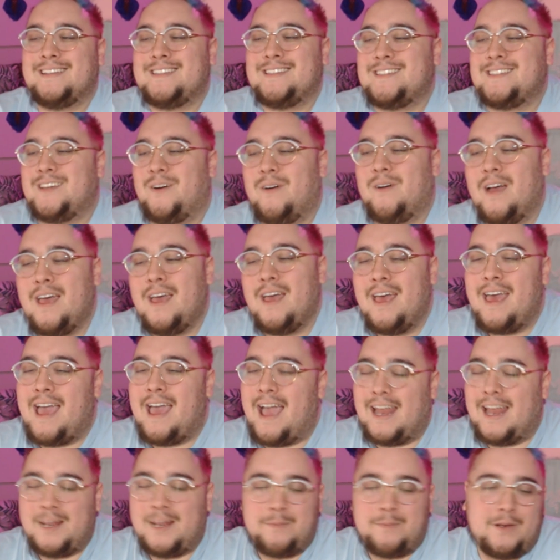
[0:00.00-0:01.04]
So
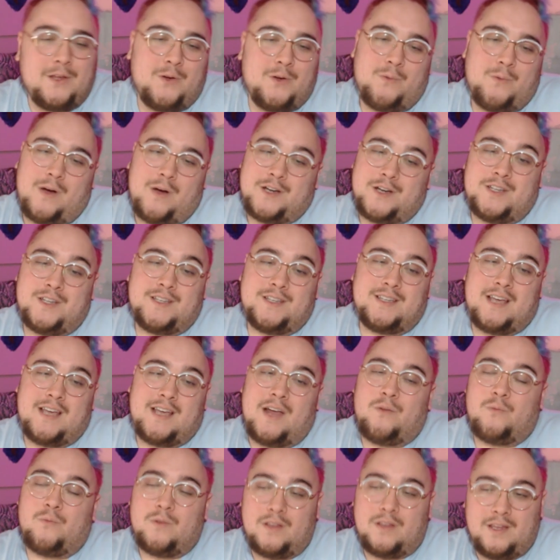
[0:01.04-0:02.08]
anybody who watched this, I
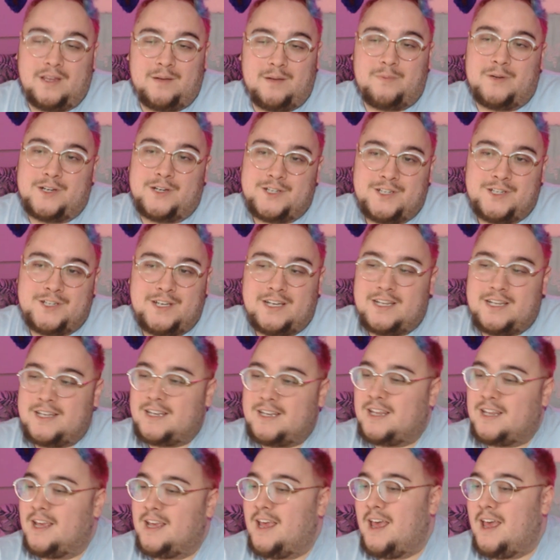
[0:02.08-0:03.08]
really appreciate it.